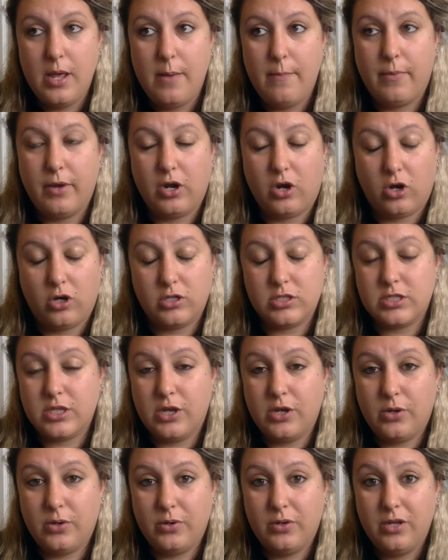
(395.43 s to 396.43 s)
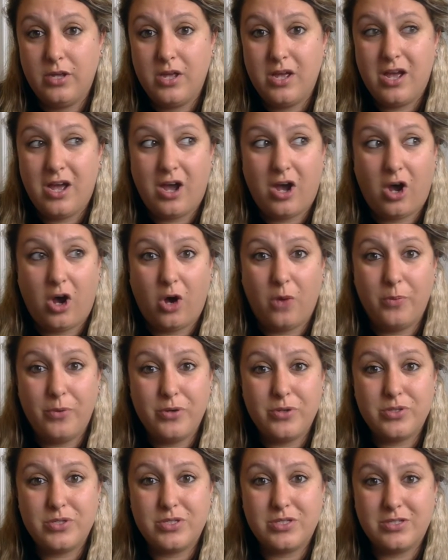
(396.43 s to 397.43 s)
but also
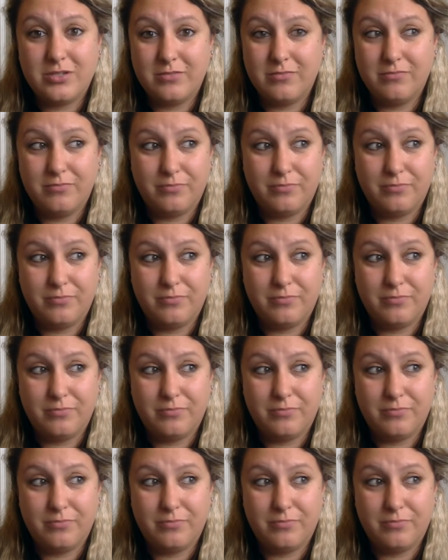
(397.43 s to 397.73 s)
almost